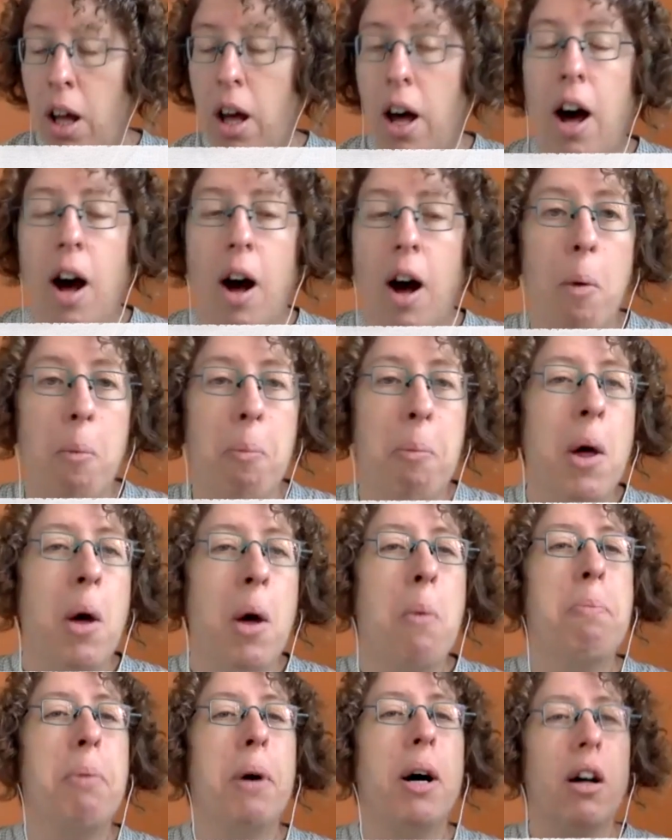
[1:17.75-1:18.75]

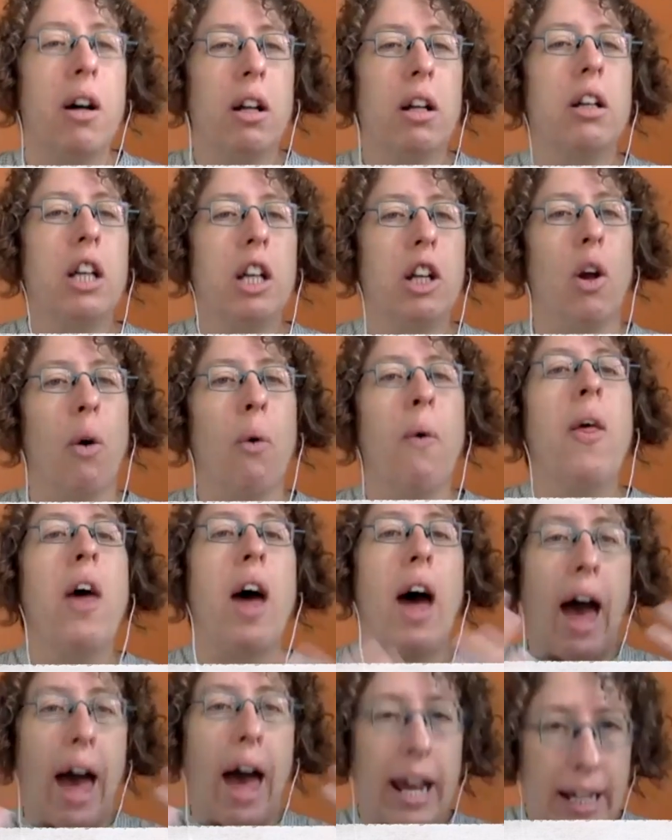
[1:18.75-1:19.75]
But you know,
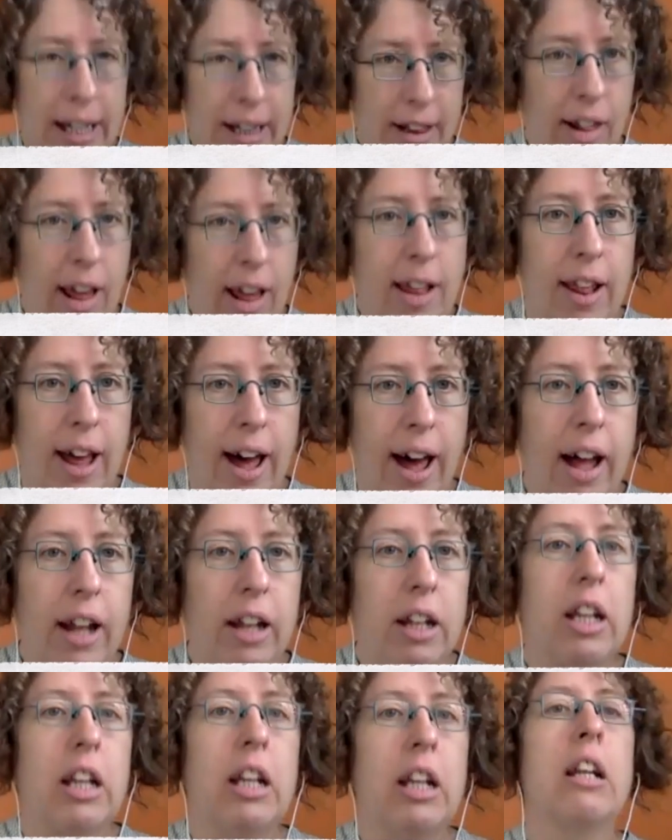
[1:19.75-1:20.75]
I say
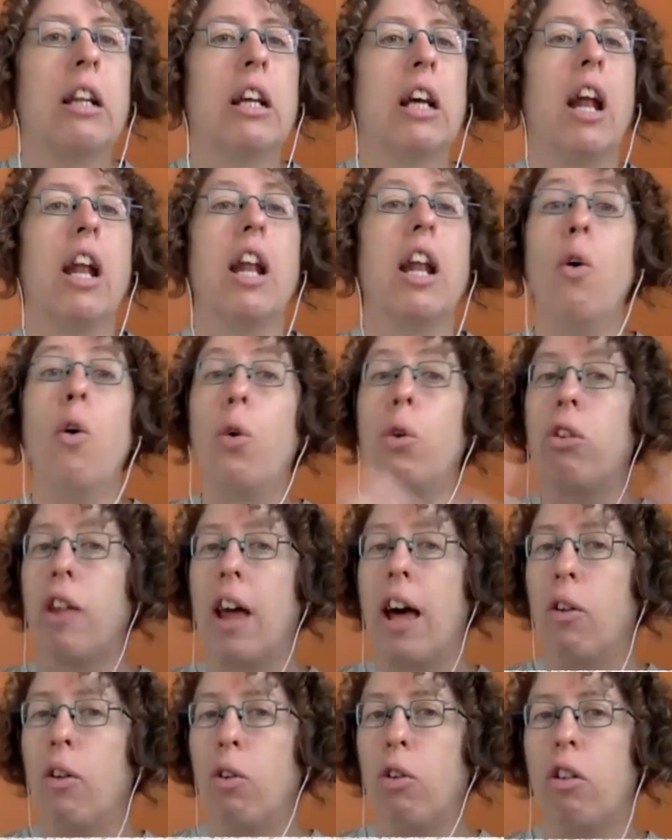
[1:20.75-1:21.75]
that, and it all
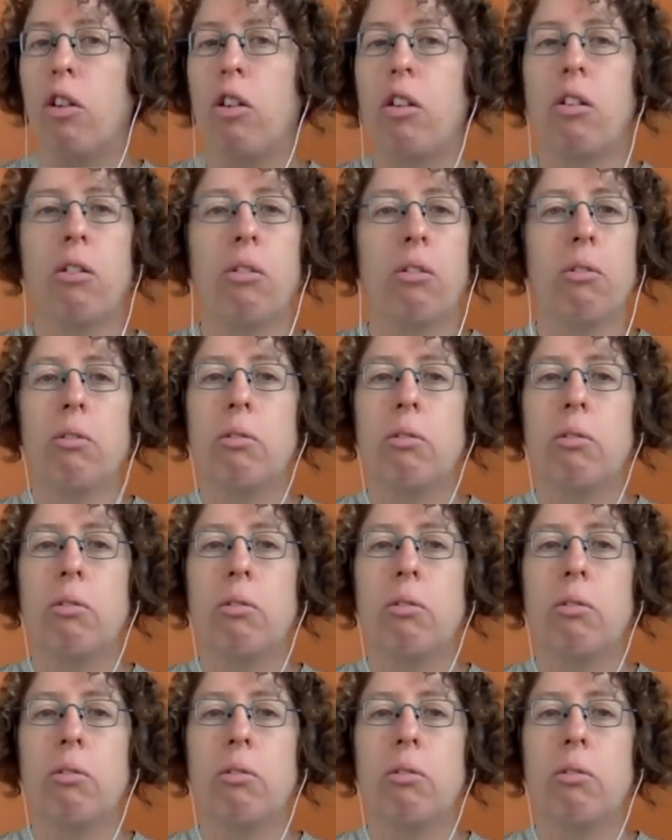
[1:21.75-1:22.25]
sounds